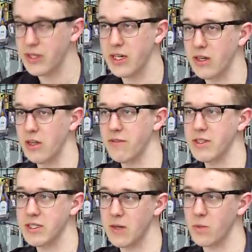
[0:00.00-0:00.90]
And again, all of
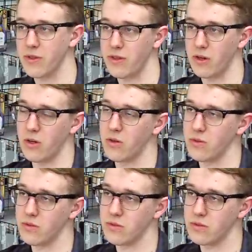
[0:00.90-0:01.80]
these come with their
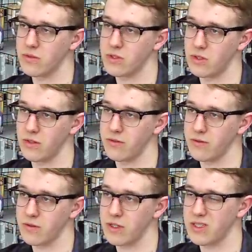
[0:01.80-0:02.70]
own sort of
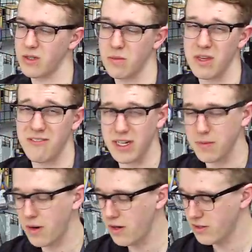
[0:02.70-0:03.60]
custom
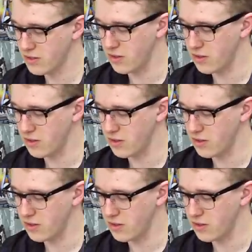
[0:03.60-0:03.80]
effect part,